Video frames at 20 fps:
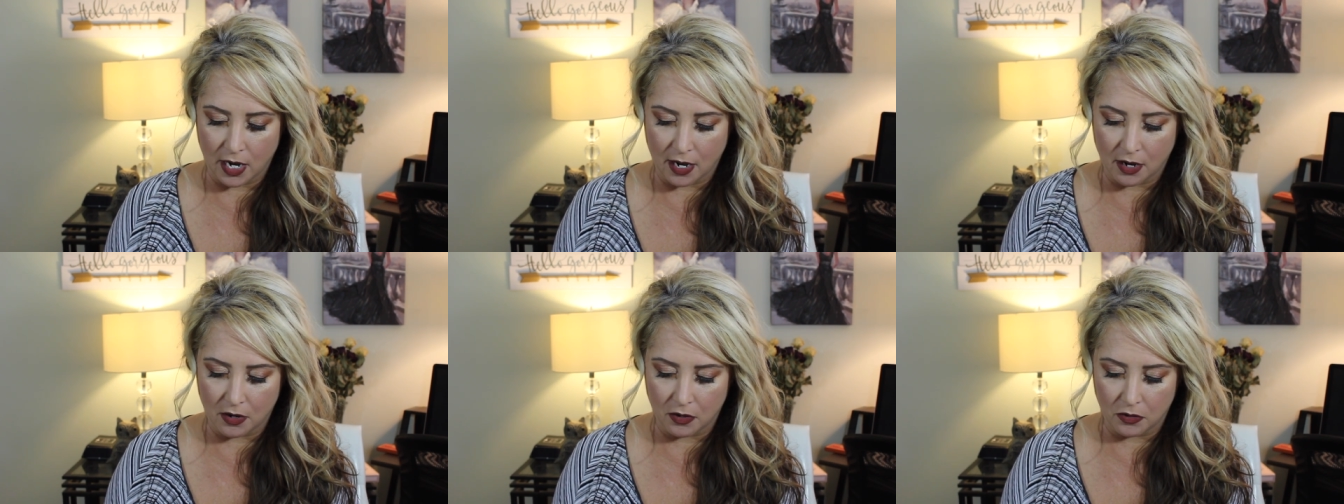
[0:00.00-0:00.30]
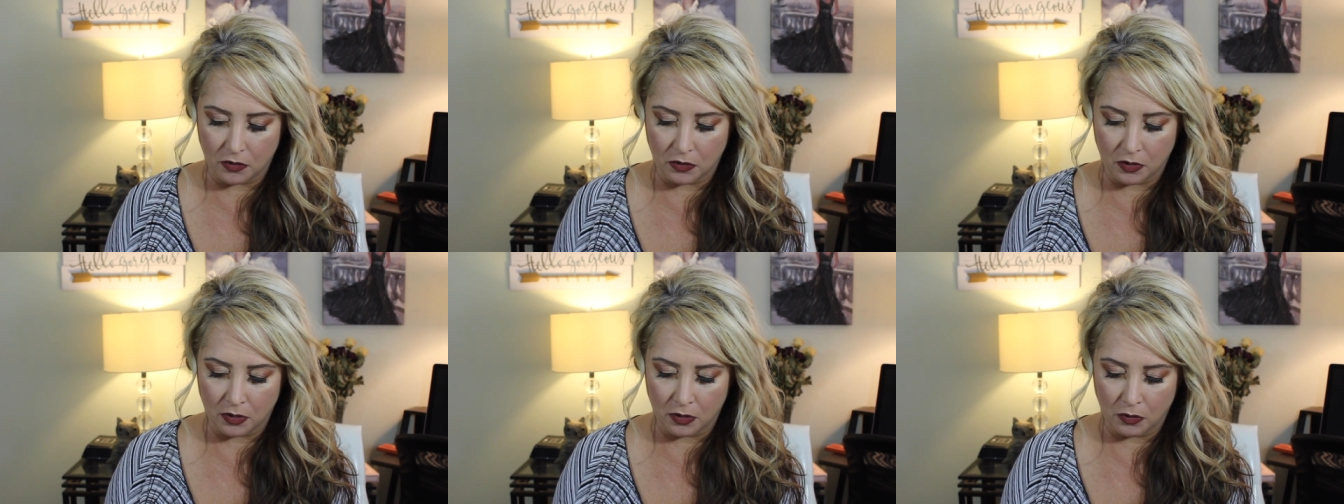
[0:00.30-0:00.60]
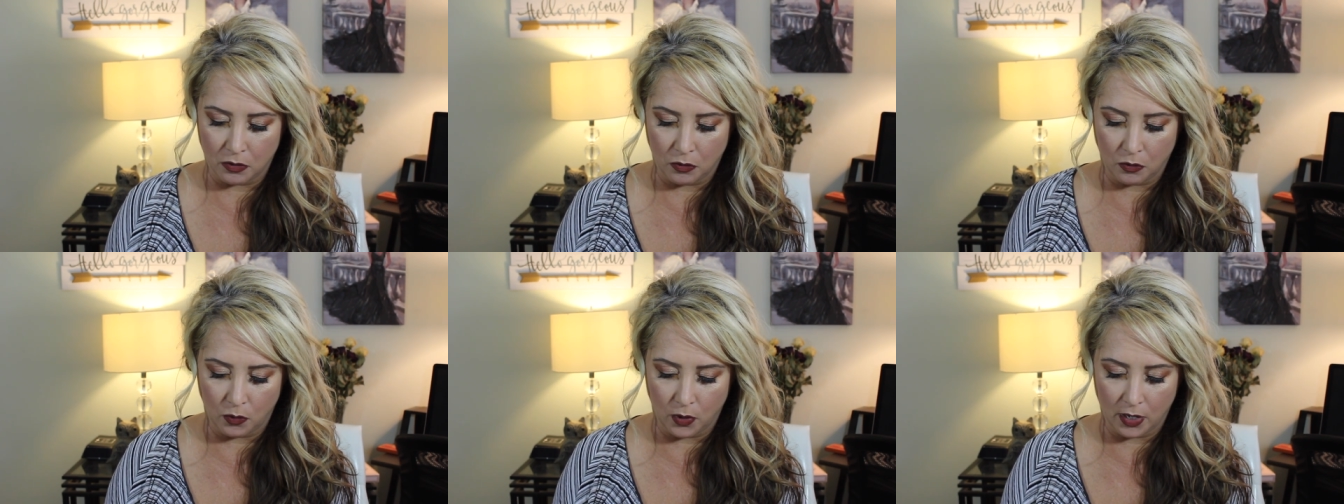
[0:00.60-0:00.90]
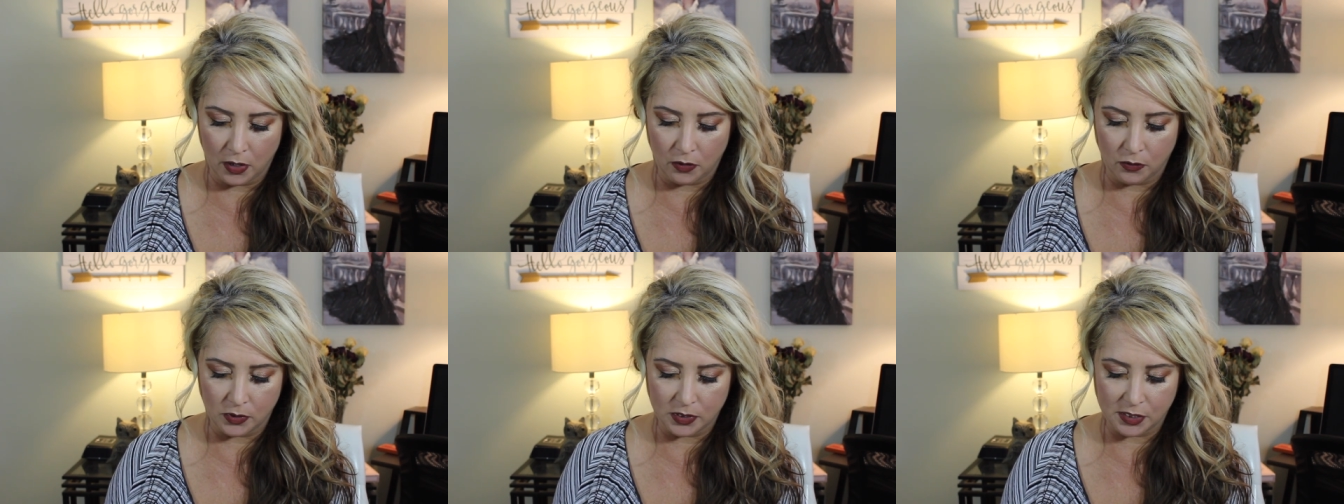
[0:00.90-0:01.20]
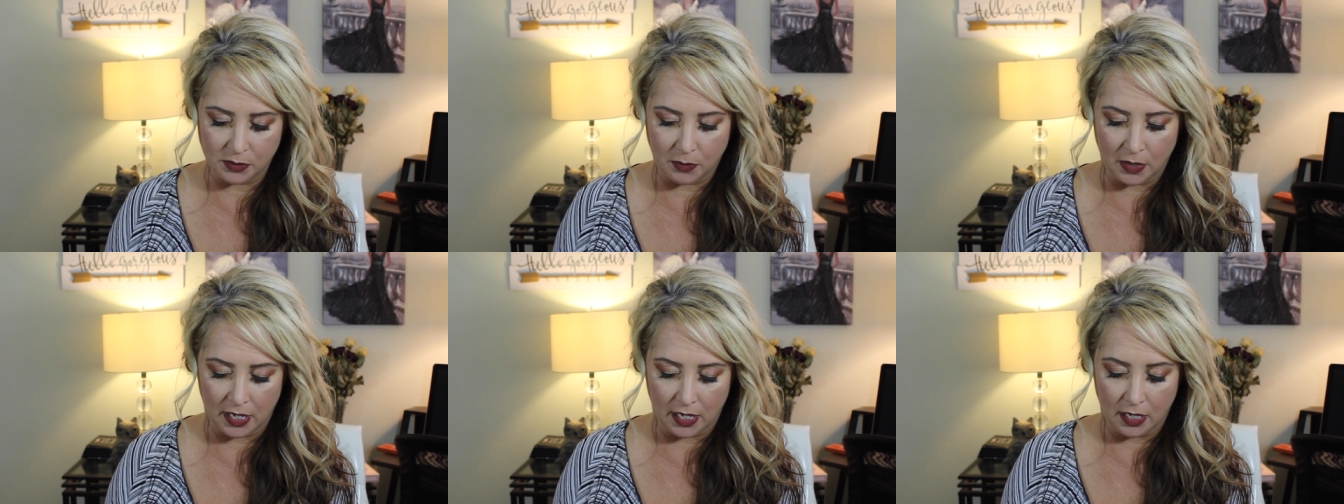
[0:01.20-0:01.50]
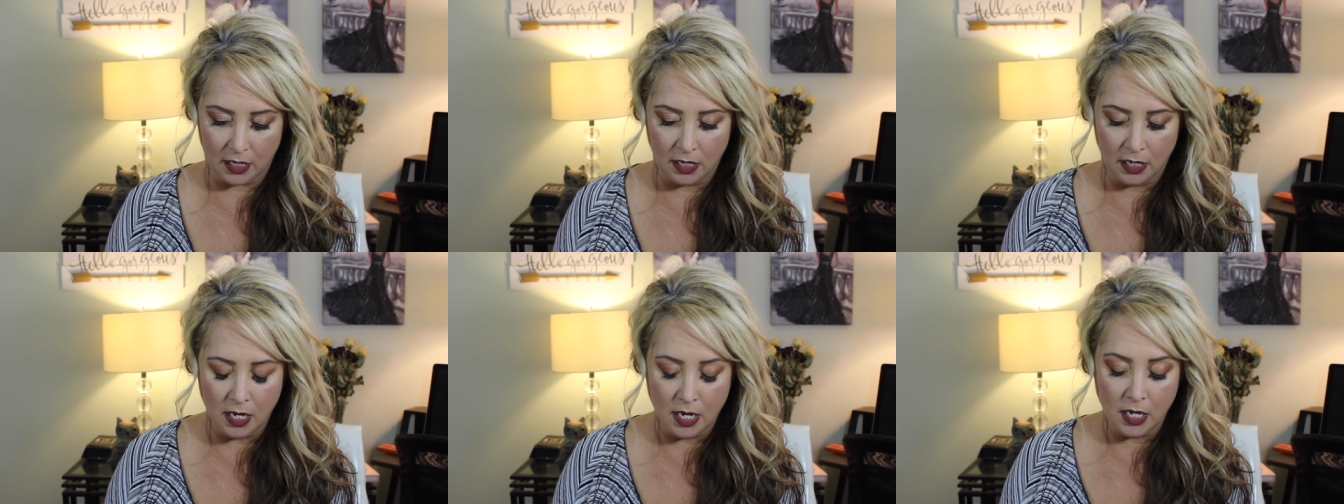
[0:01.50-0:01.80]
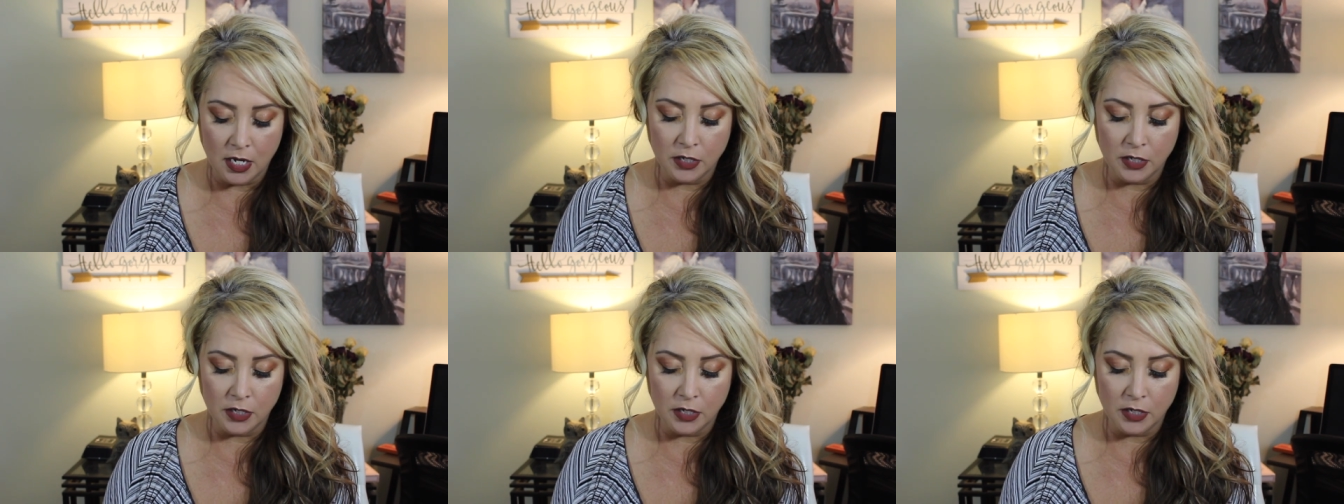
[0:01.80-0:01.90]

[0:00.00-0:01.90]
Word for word: out where it was made.